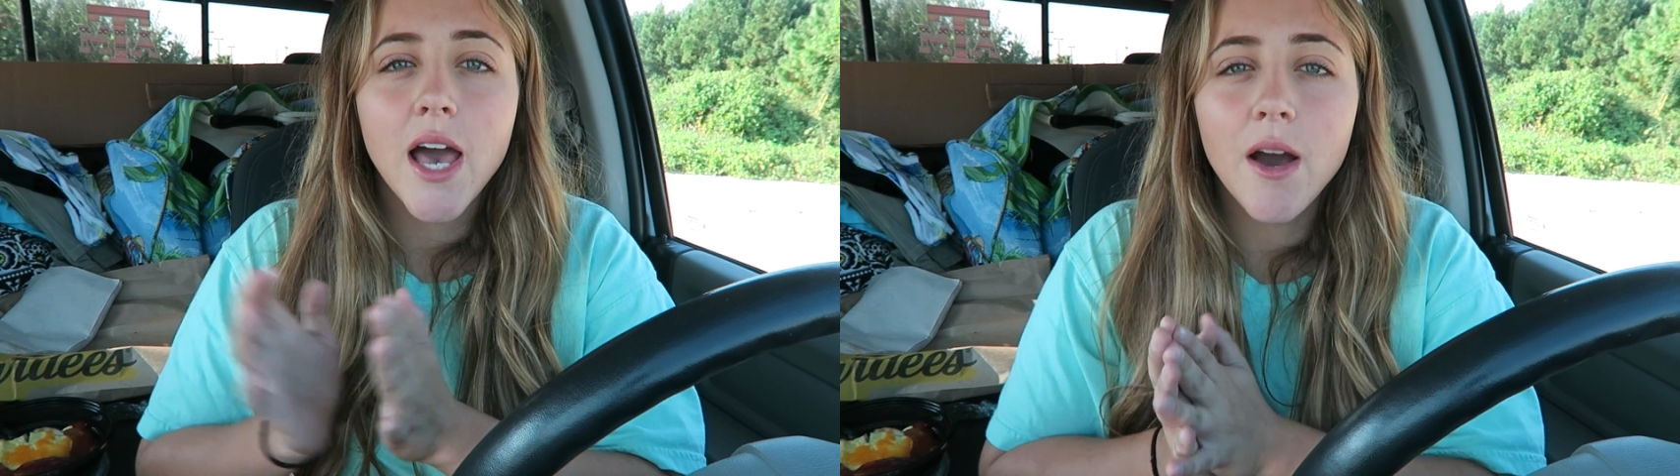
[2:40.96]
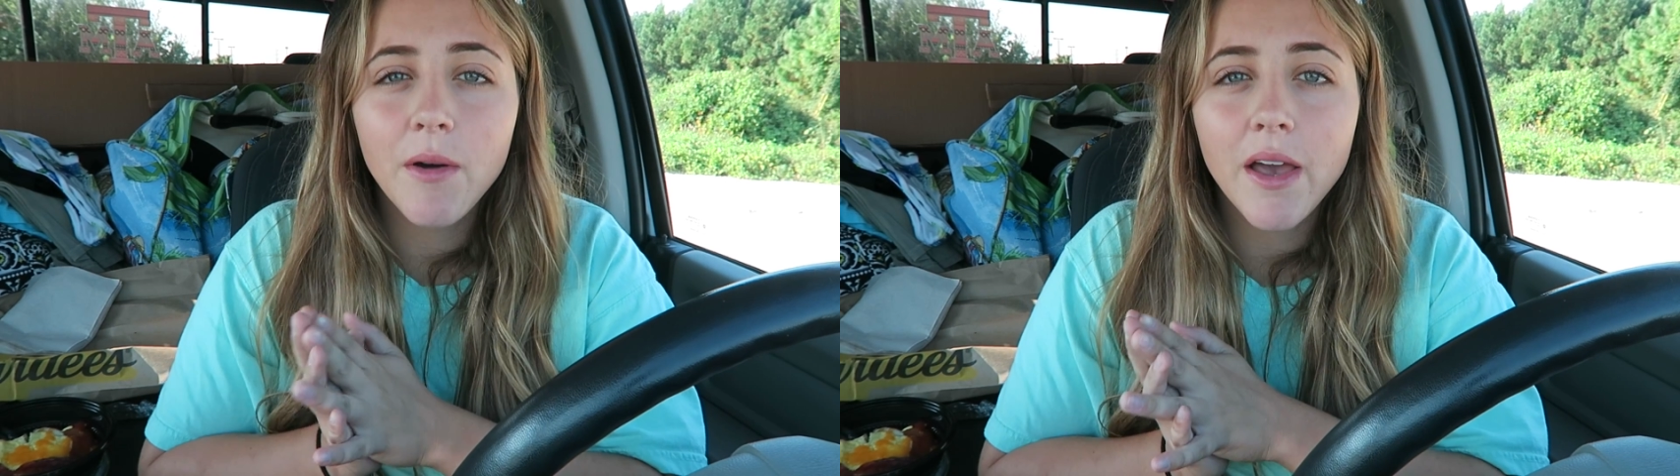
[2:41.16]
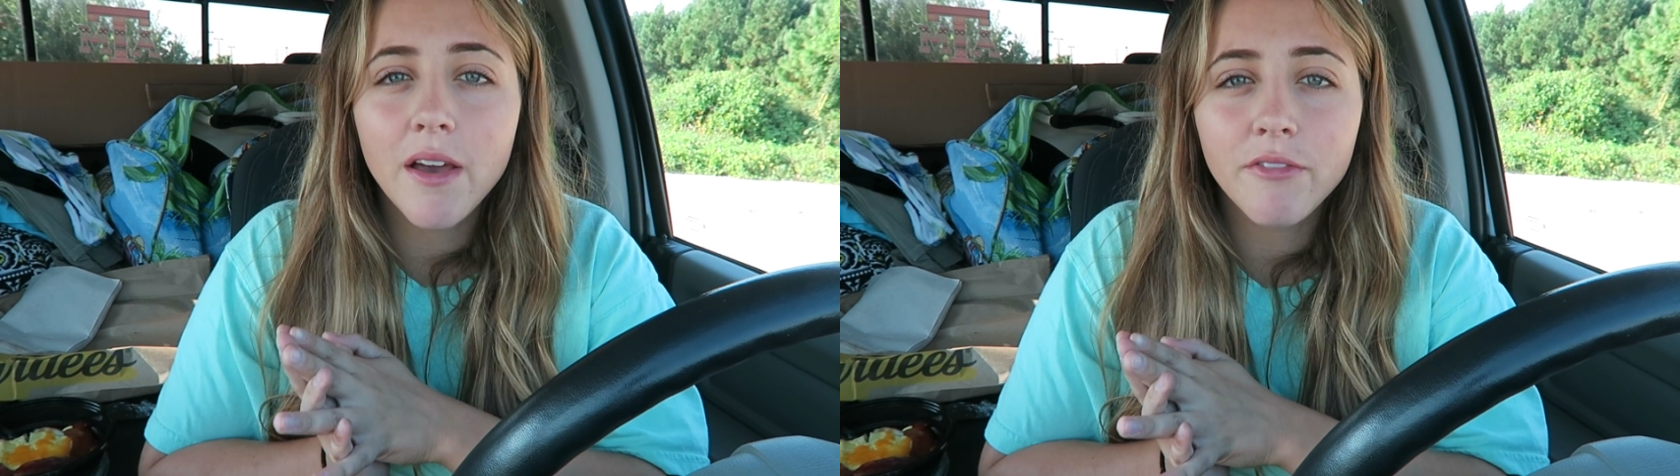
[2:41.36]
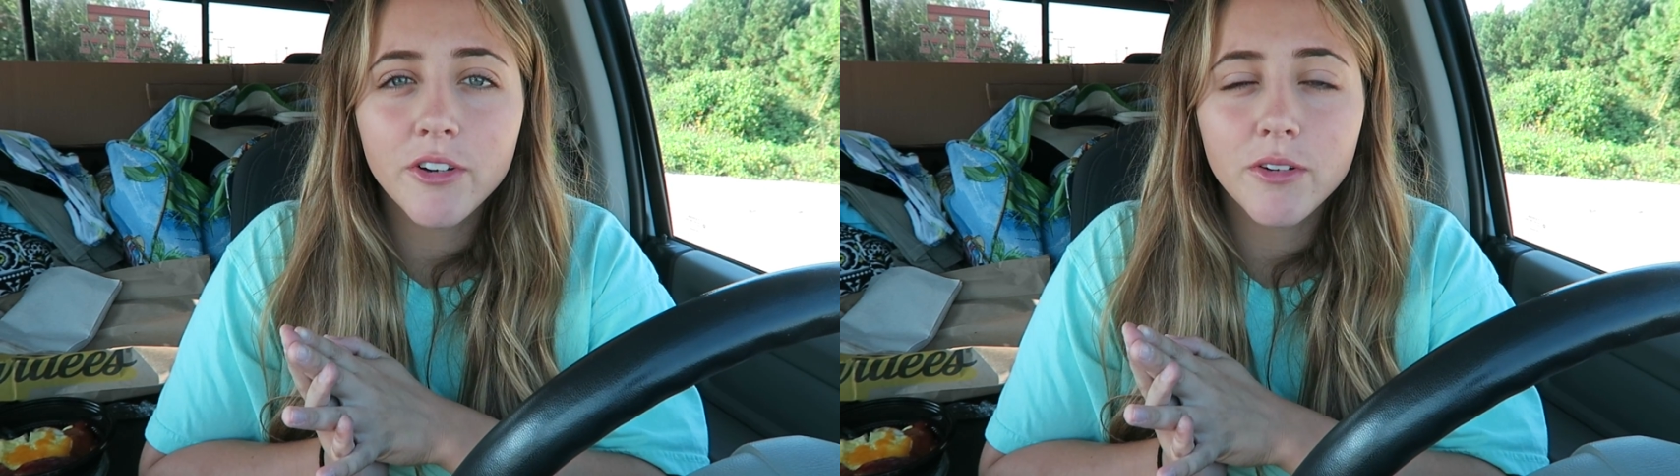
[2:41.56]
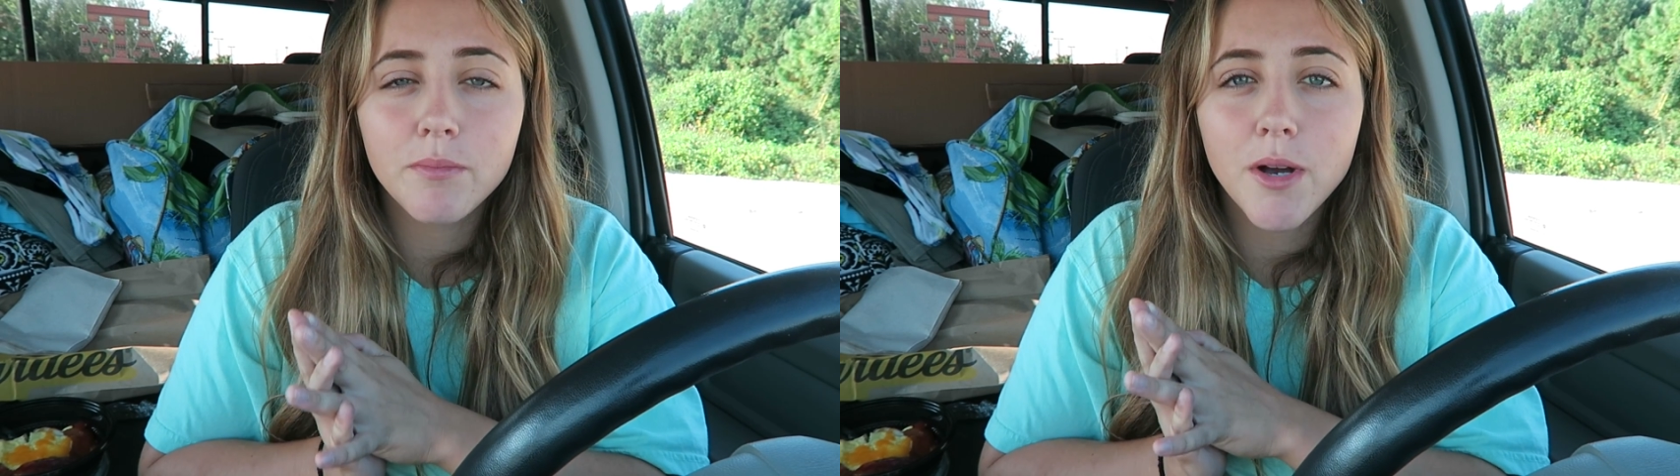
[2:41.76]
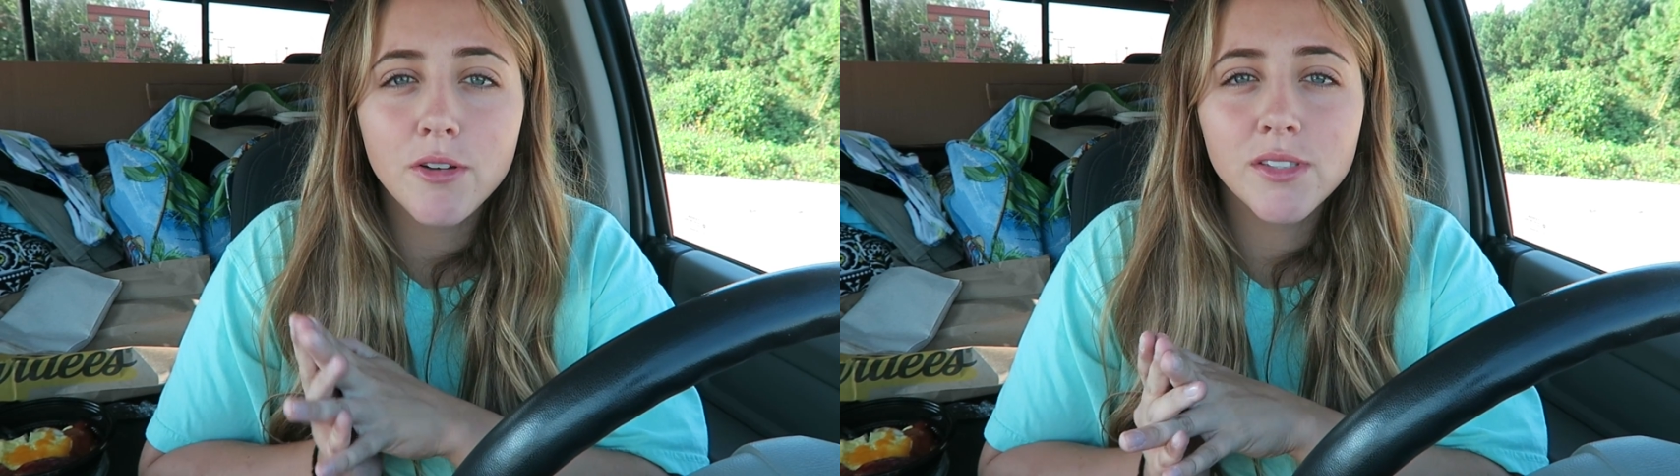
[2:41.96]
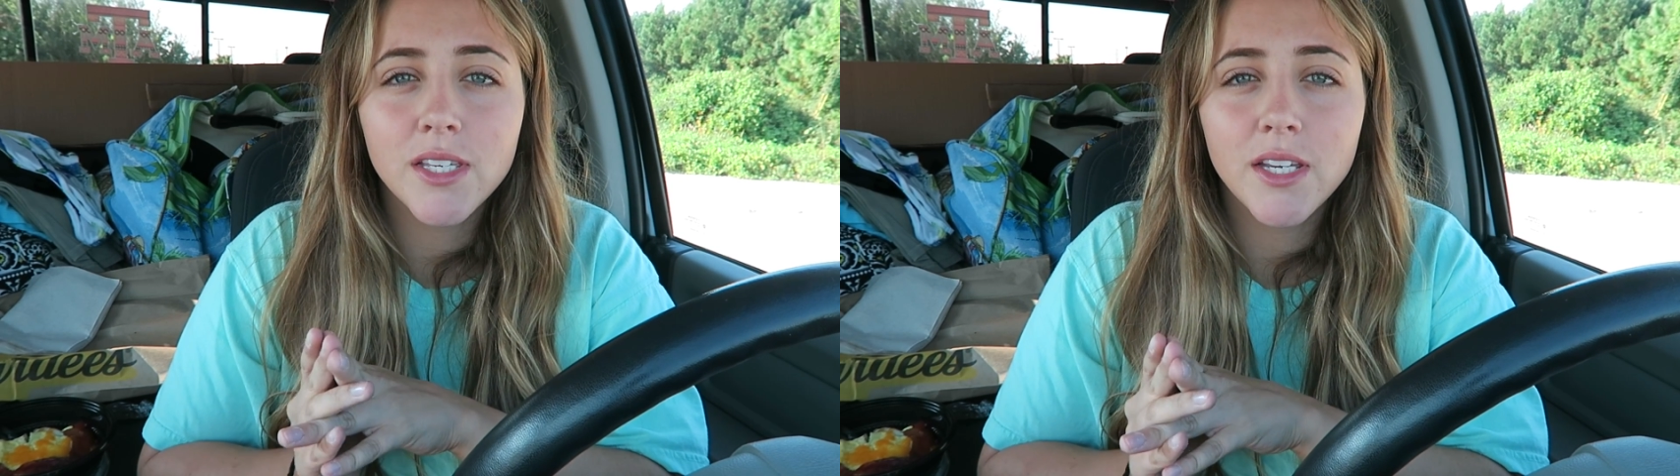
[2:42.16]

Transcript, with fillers: However, most